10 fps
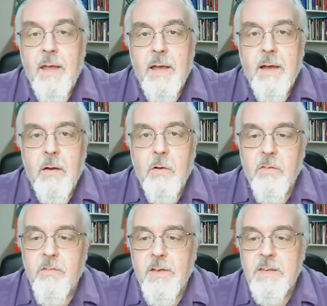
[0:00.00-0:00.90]

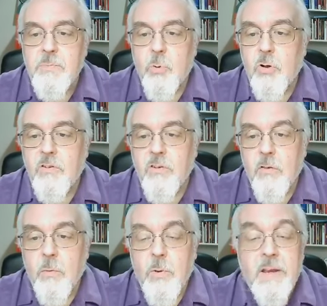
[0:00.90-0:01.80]
the Facebook so
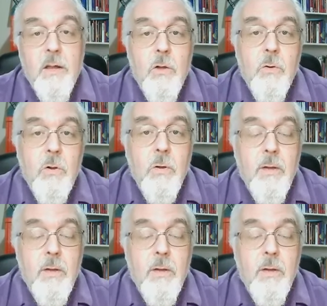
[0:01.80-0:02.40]
that we know